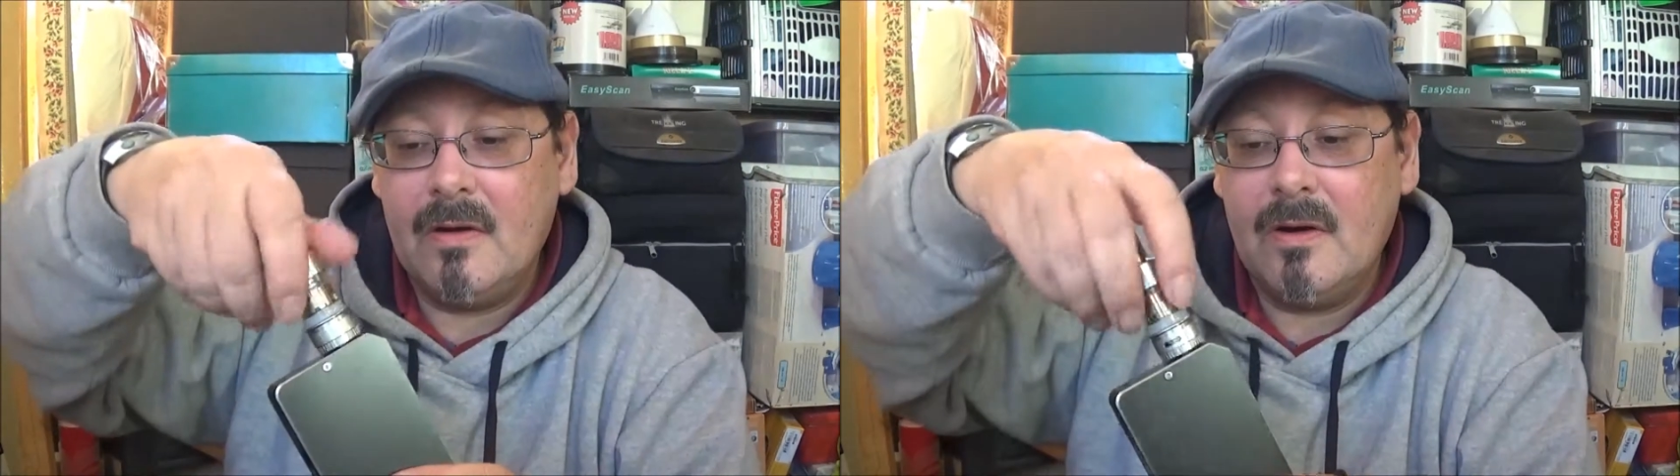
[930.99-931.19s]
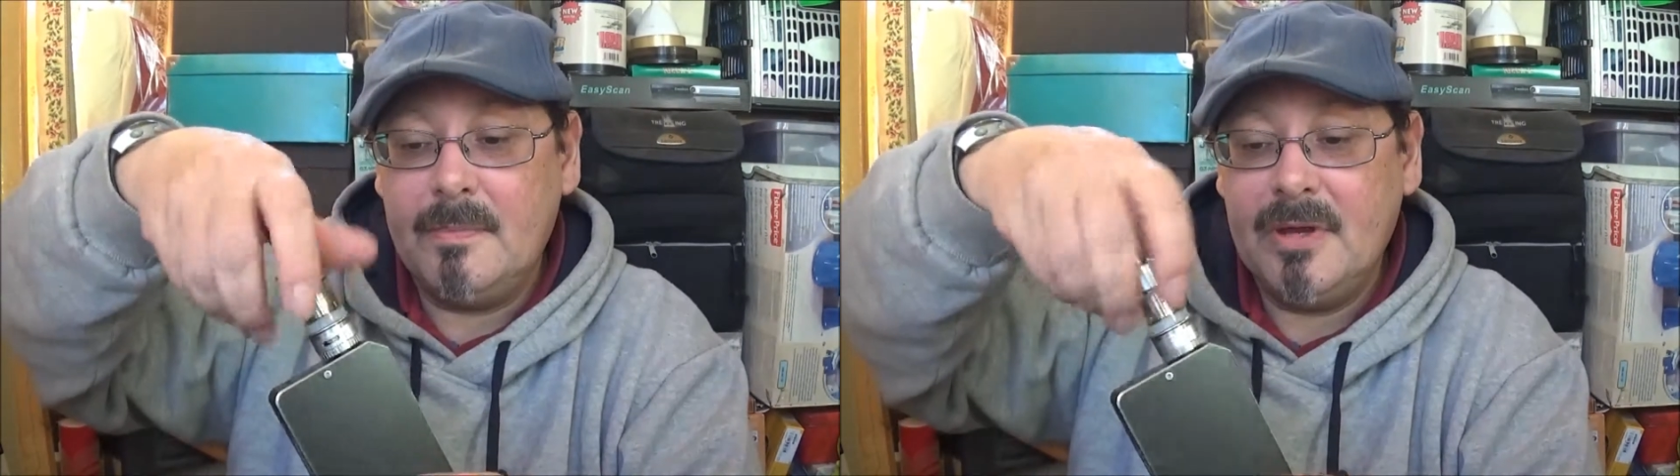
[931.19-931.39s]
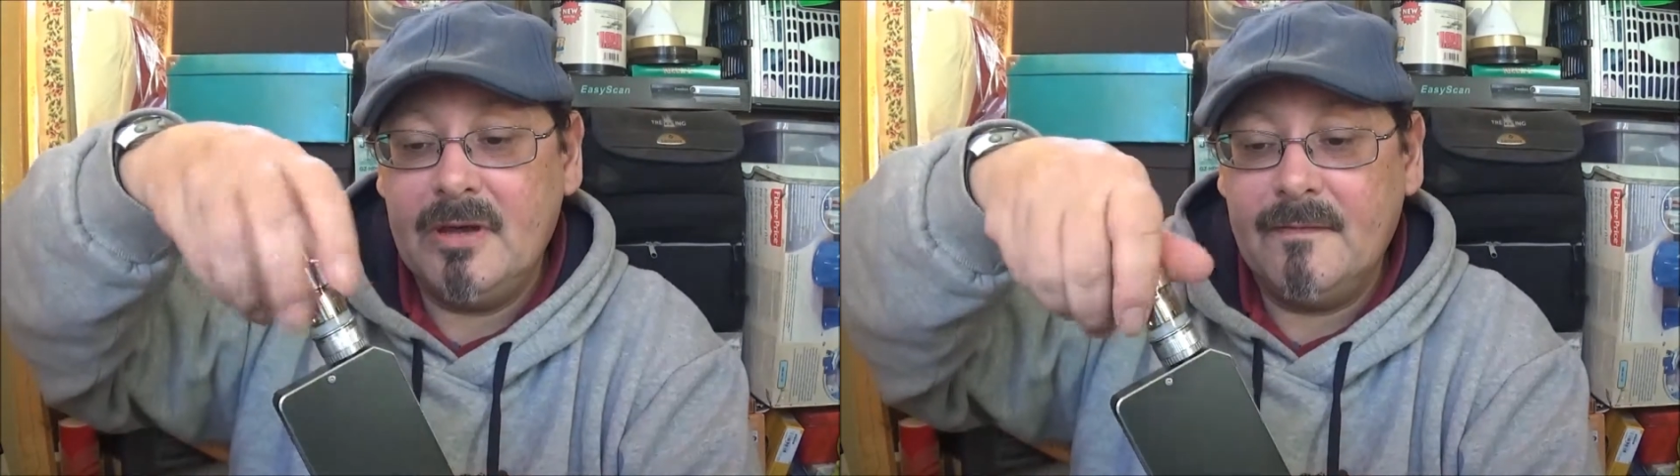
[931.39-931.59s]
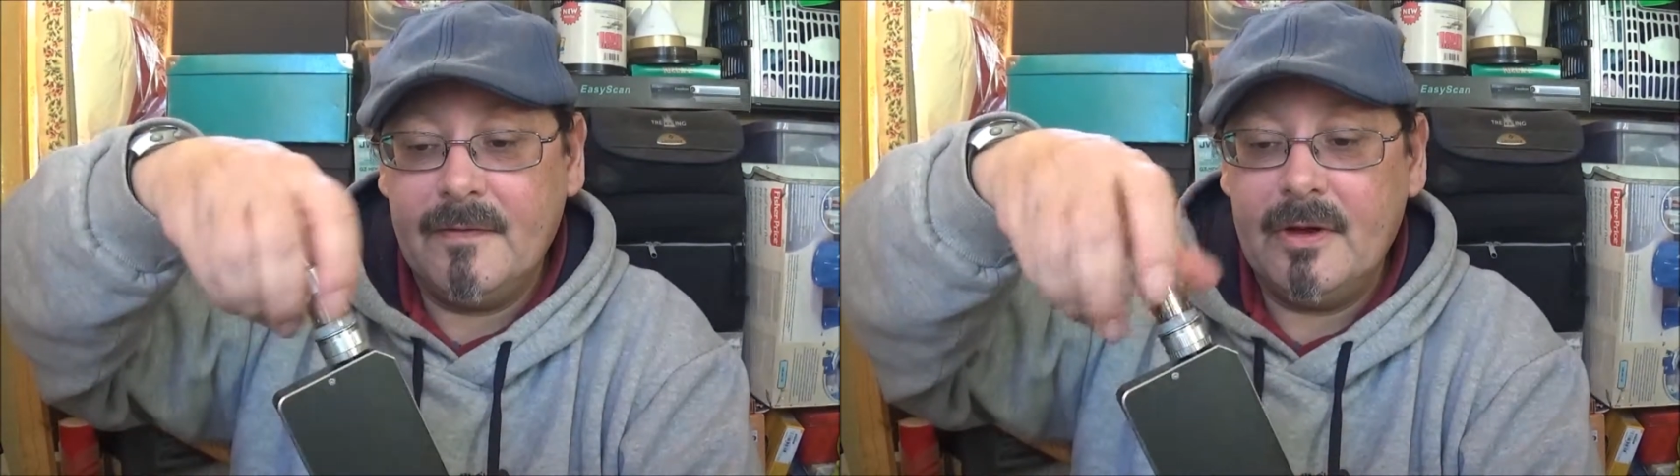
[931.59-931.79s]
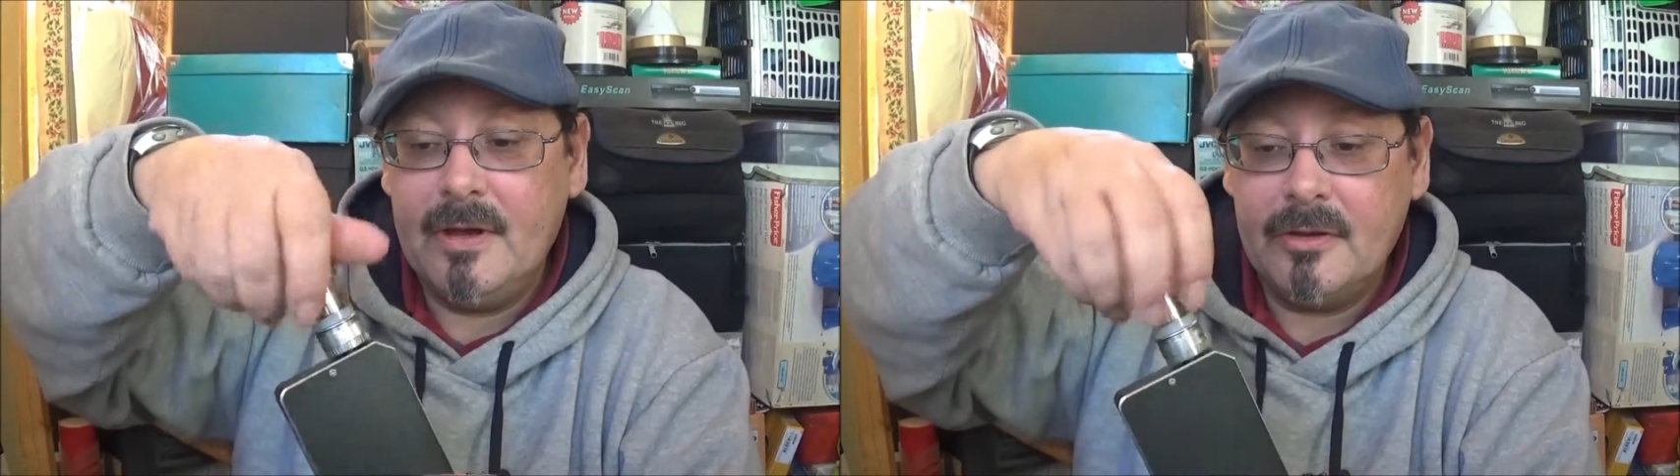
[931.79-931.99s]

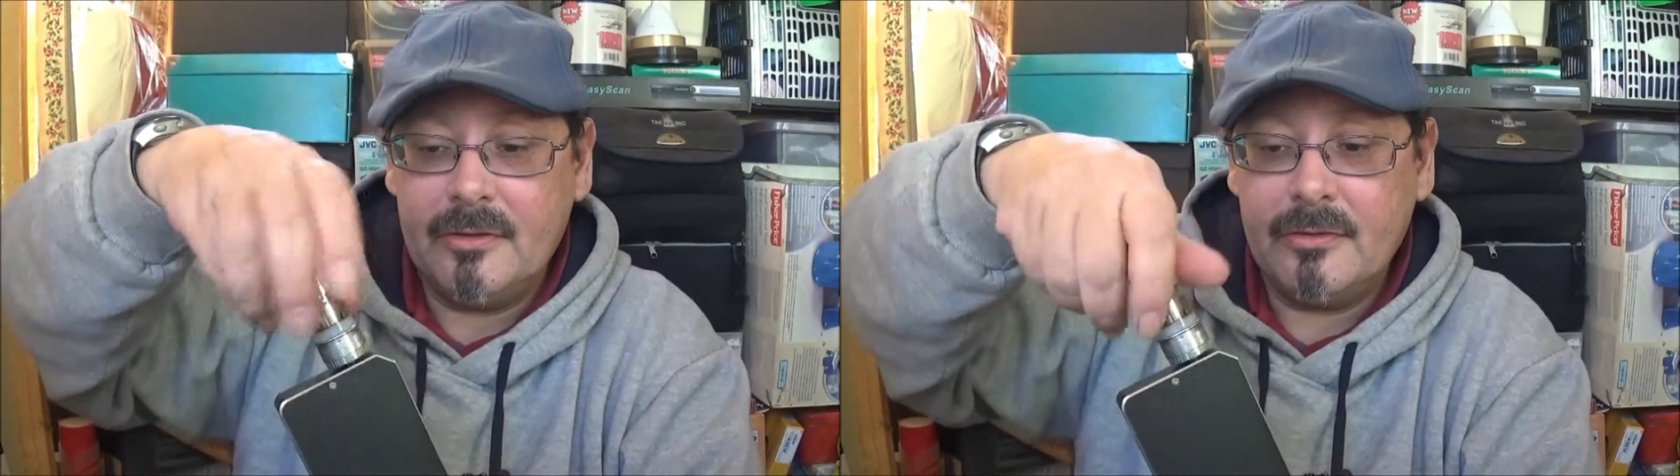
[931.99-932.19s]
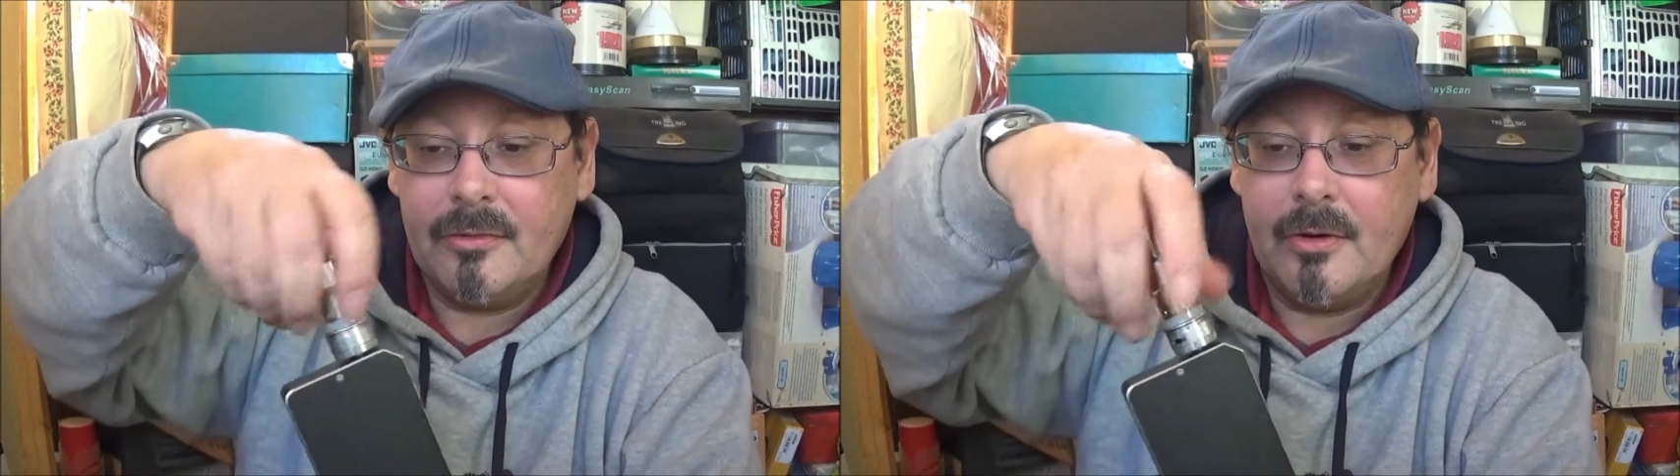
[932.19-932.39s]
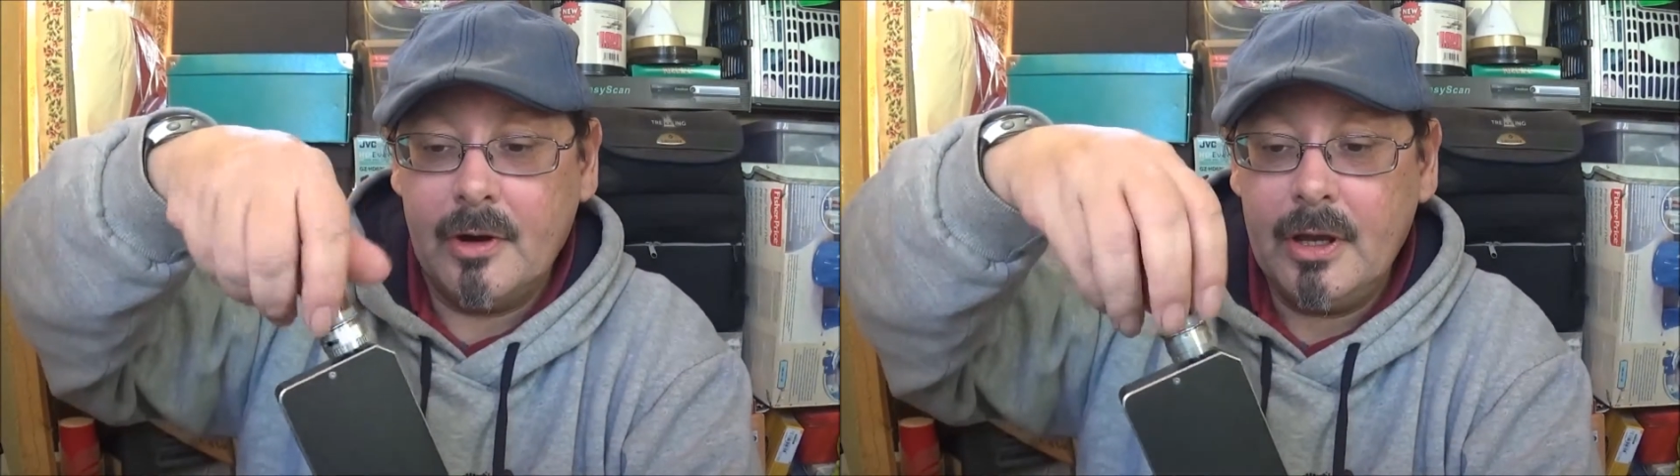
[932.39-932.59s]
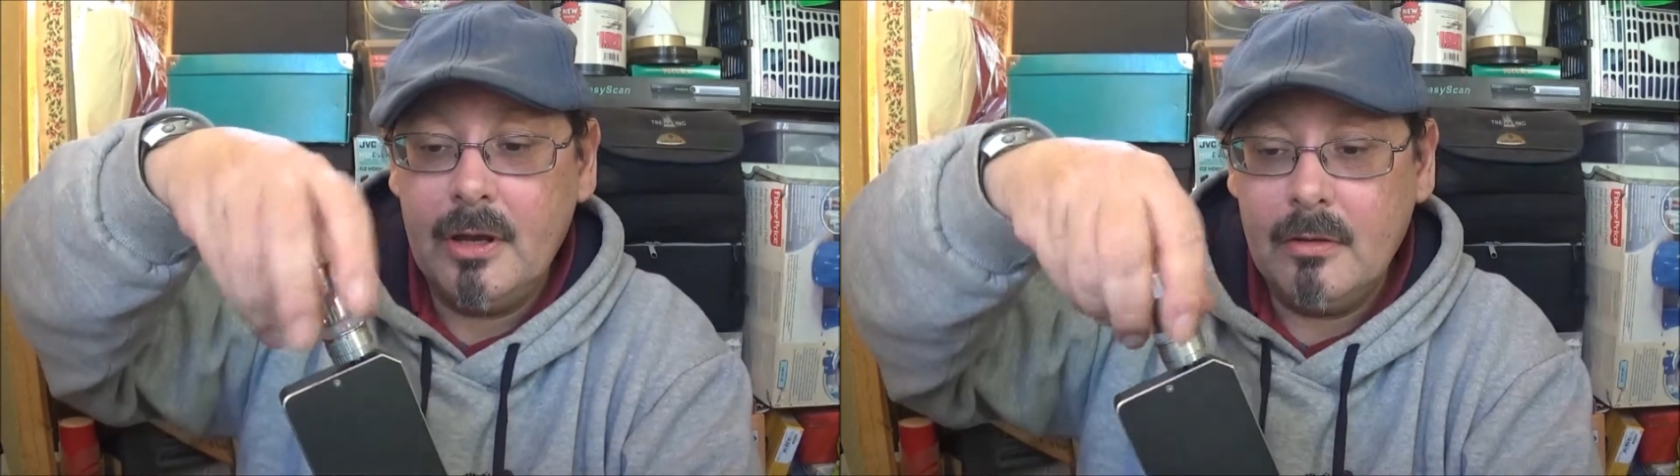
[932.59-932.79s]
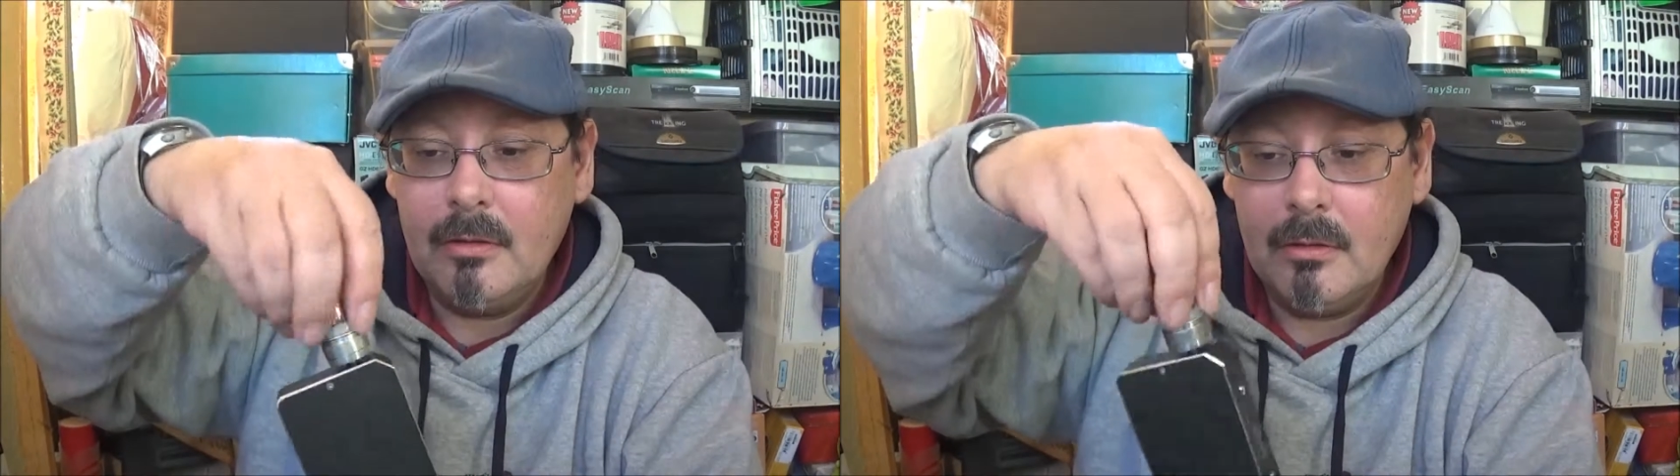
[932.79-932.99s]
IPv3.